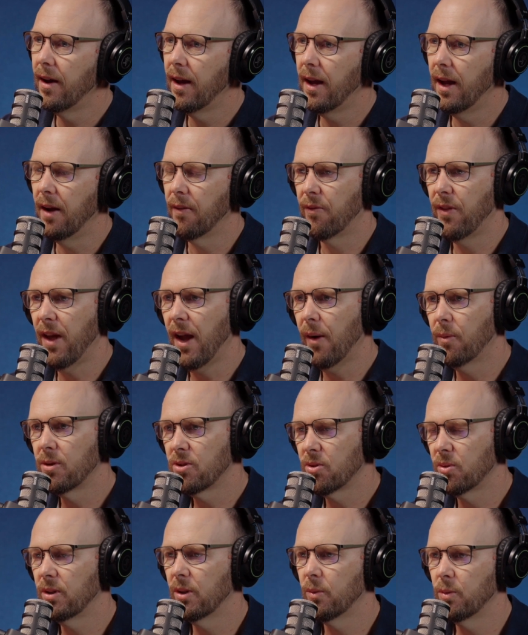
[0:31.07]
If that was
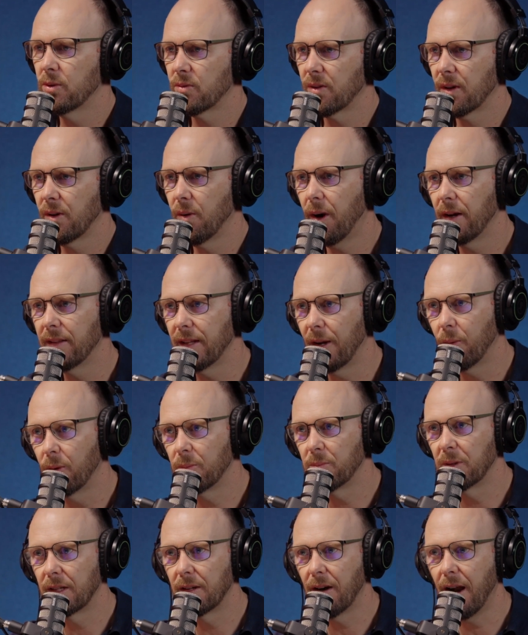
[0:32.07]
all that was required, that would
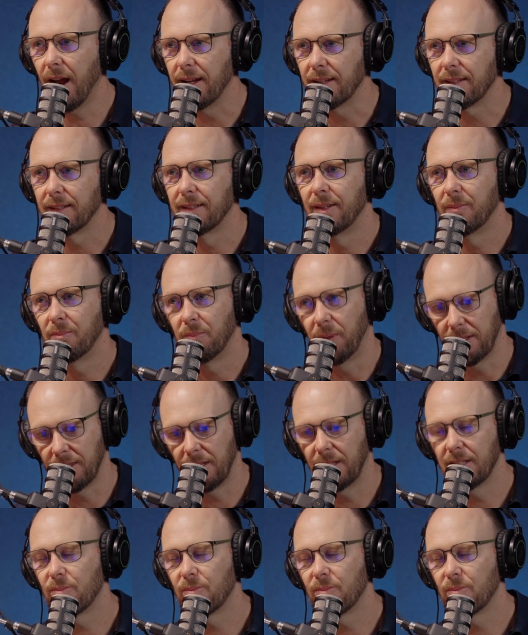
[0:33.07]
be great, but there's